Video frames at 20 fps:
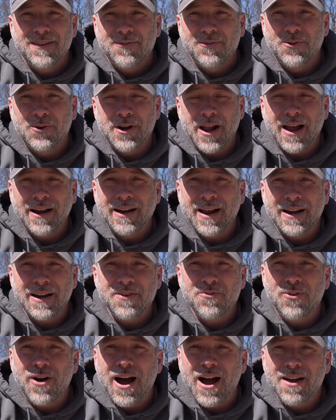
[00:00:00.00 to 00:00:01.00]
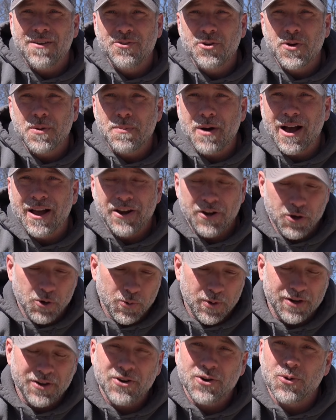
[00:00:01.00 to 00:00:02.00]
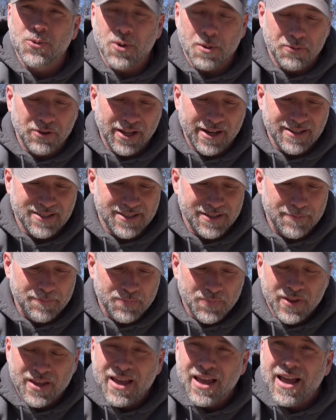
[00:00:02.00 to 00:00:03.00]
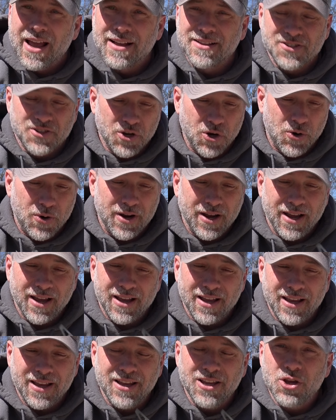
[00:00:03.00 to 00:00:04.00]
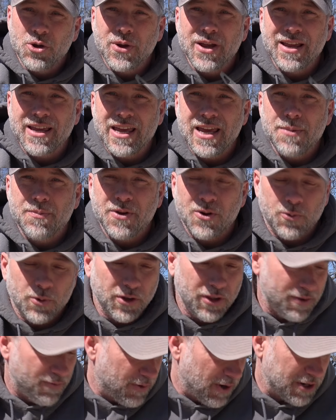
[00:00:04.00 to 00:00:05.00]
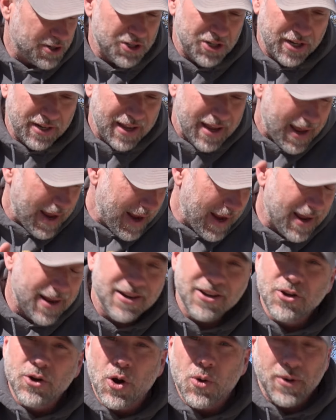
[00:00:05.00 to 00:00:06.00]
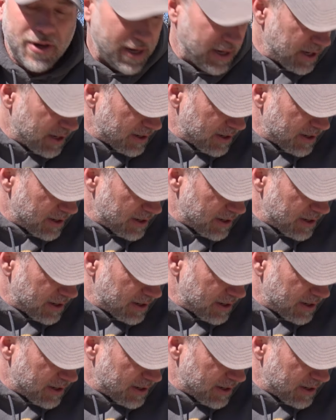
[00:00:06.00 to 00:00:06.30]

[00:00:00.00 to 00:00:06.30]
for $9.95 you can buy a new one, replace it, and so you can keep it really functioning. And you don't need